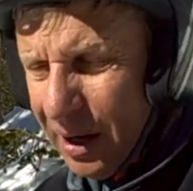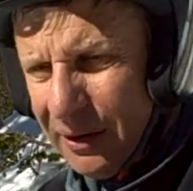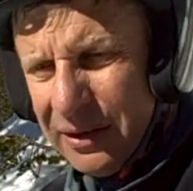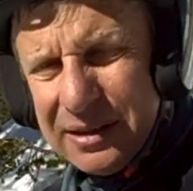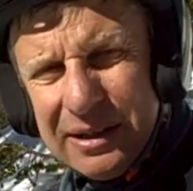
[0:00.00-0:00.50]

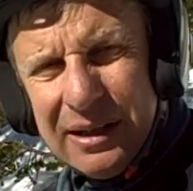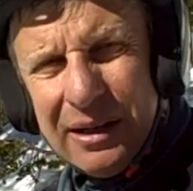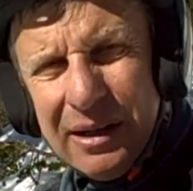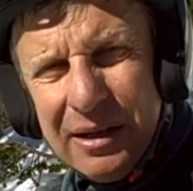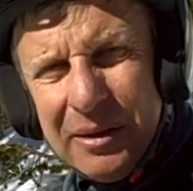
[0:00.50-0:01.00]

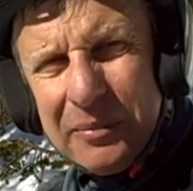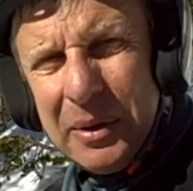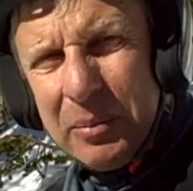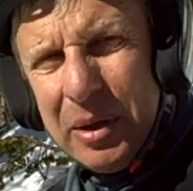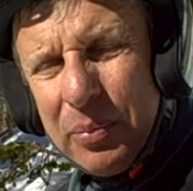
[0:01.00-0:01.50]
Obviously,
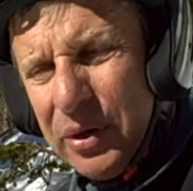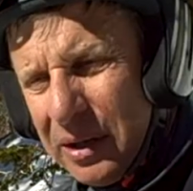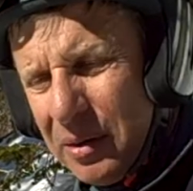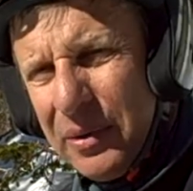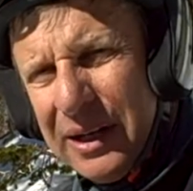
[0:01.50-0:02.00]
people are
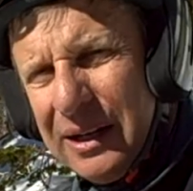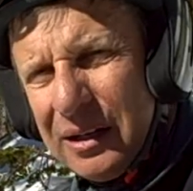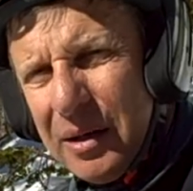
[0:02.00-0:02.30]
putting their money